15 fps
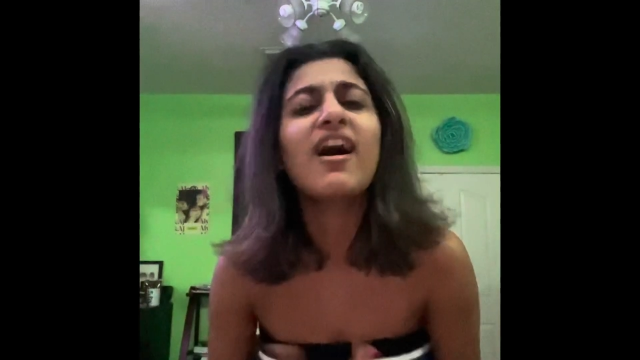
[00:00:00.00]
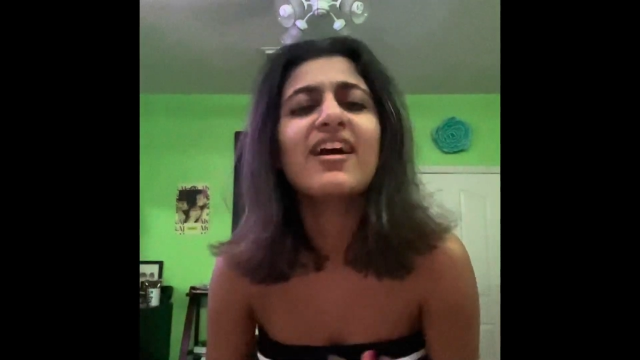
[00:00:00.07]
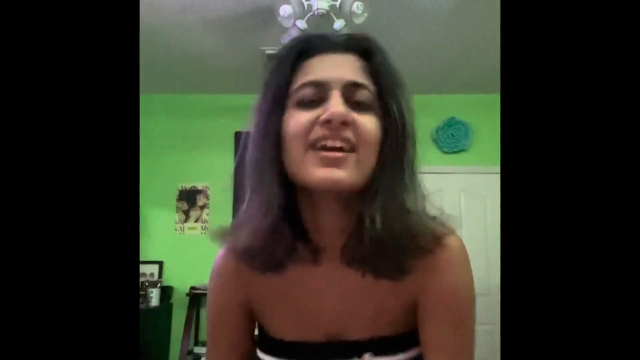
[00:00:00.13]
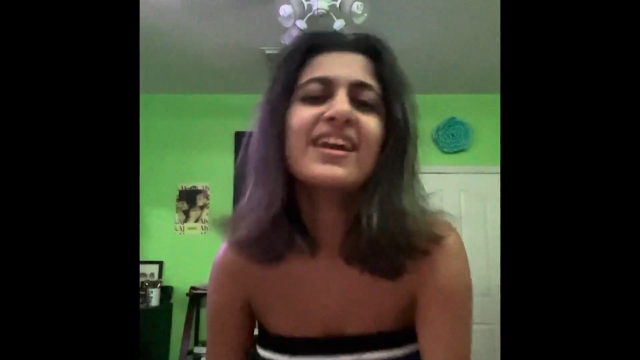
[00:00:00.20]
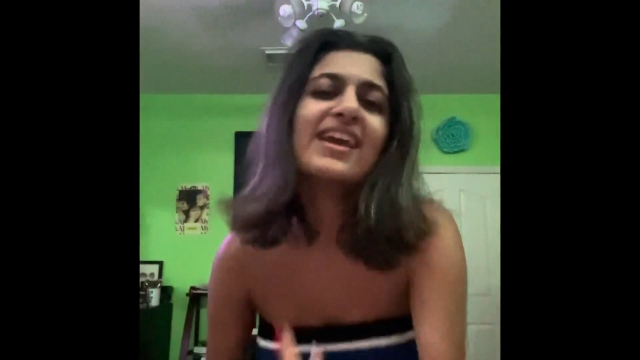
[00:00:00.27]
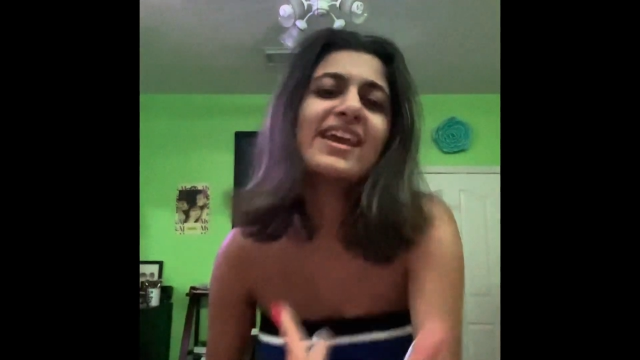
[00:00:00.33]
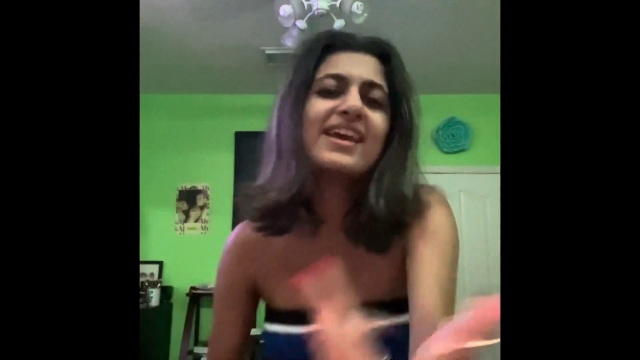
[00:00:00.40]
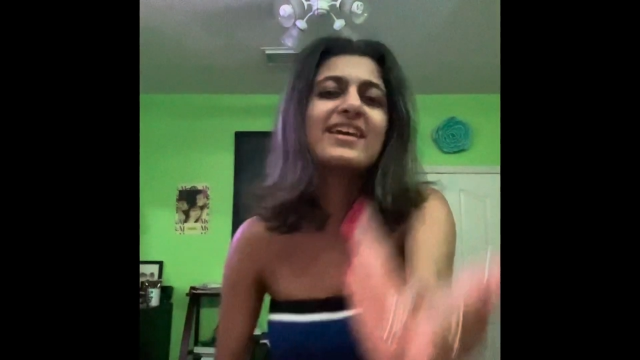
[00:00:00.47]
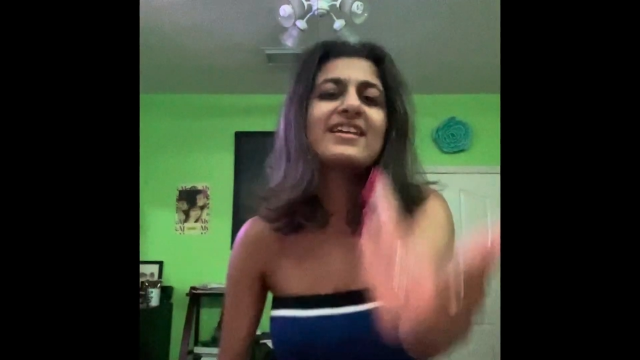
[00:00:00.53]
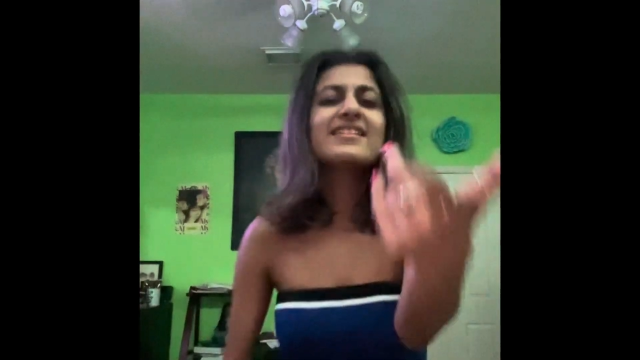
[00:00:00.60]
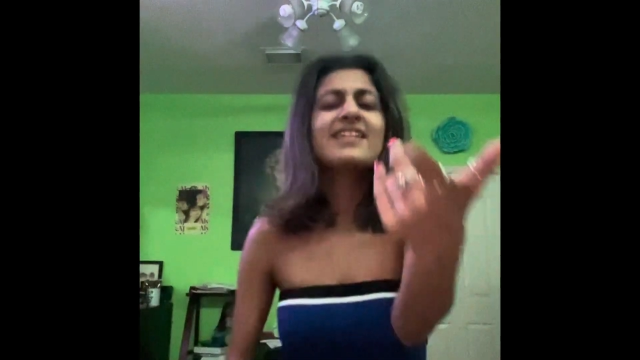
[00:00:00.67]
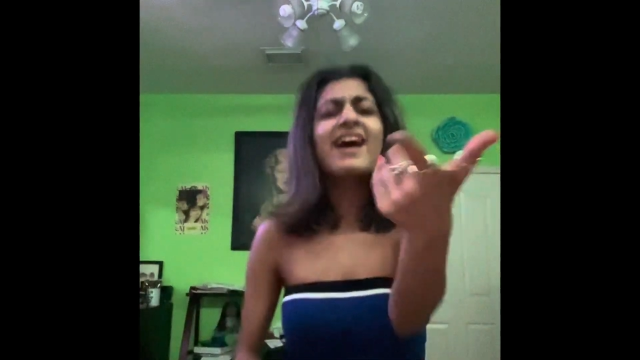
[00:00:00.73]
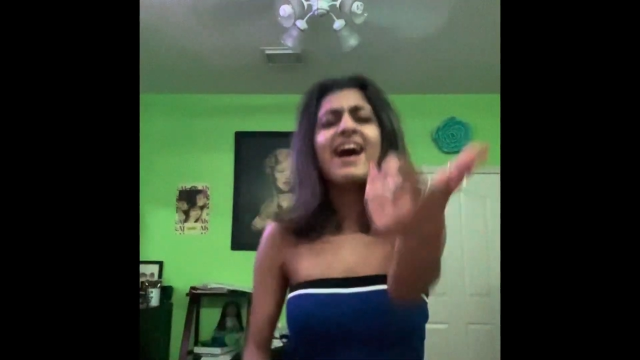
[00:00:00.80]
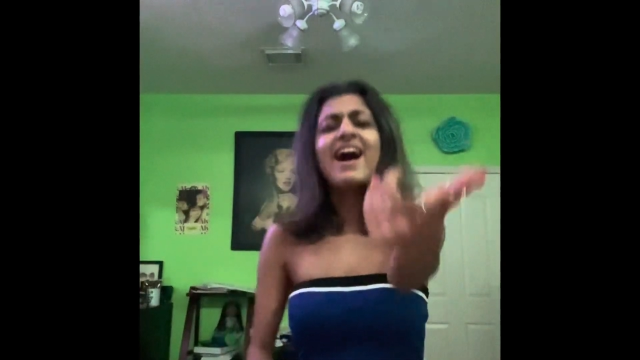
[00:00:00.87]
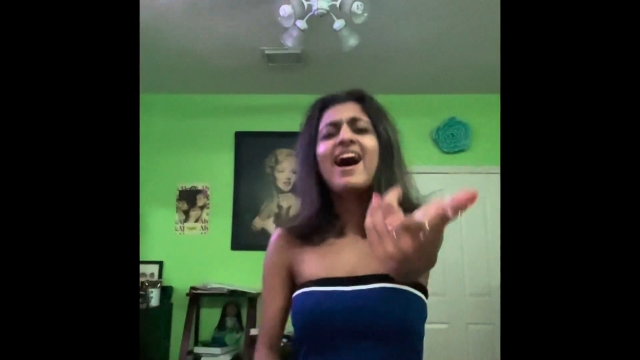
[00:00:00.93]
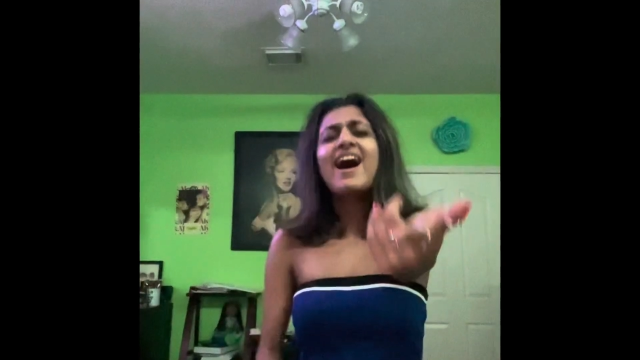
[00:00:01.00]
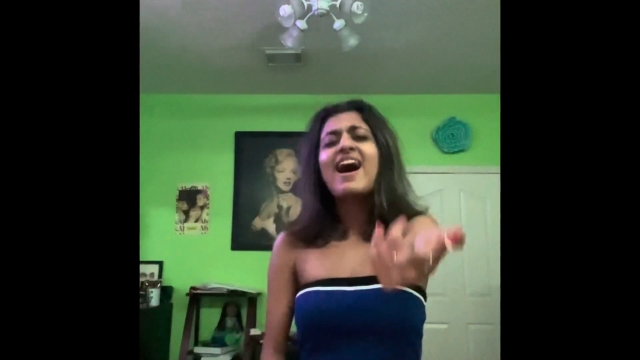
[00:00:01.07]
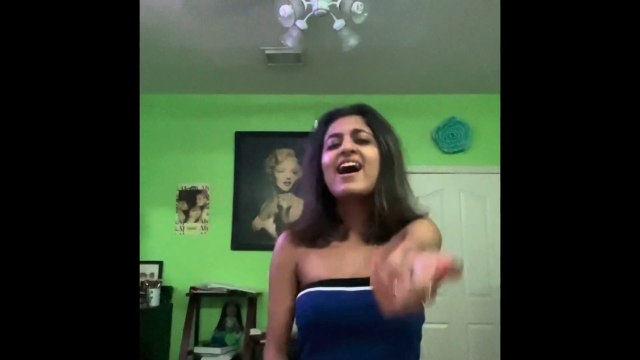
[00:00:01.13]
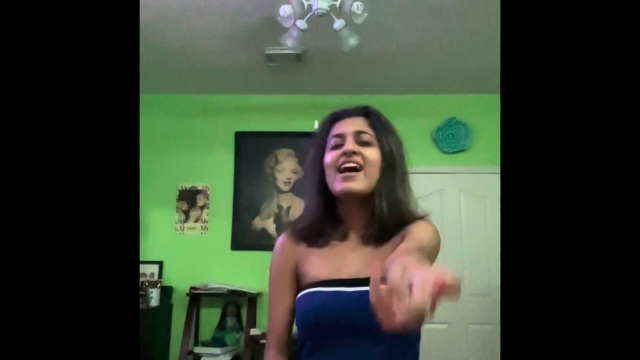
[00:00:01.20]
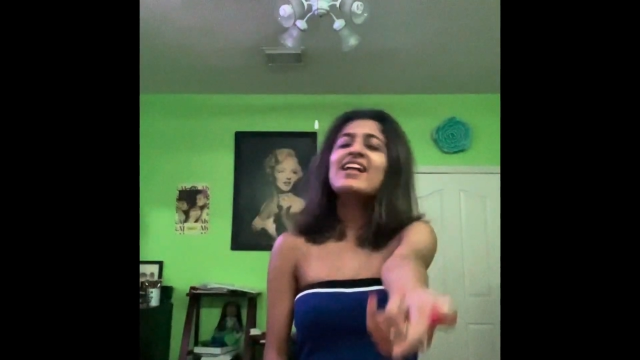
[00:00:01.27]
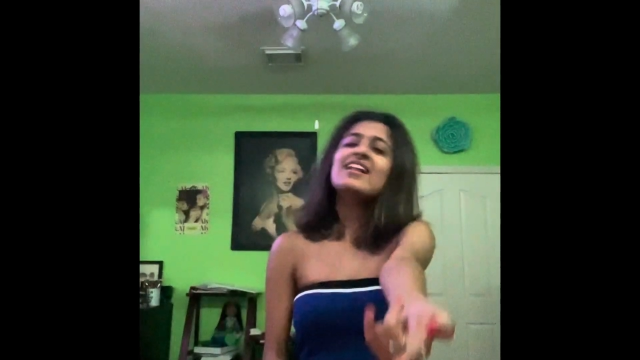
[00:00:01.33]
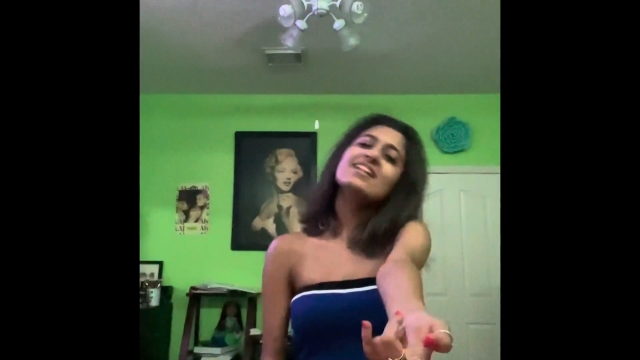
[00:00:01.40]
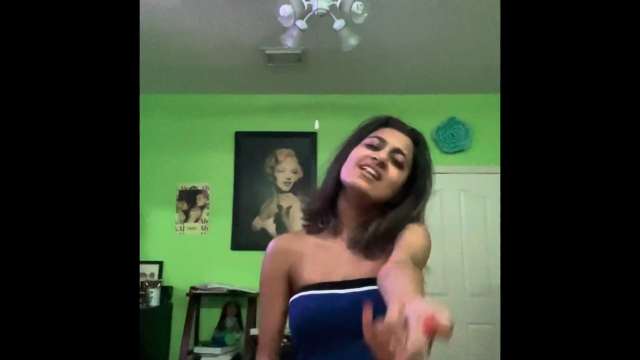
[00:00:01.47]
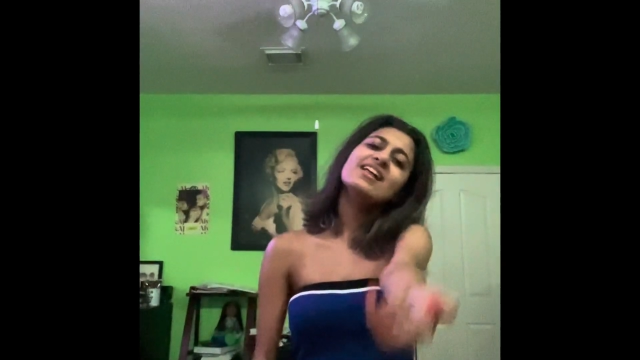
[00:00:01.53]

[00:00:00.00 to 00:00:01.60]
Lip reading: and I'll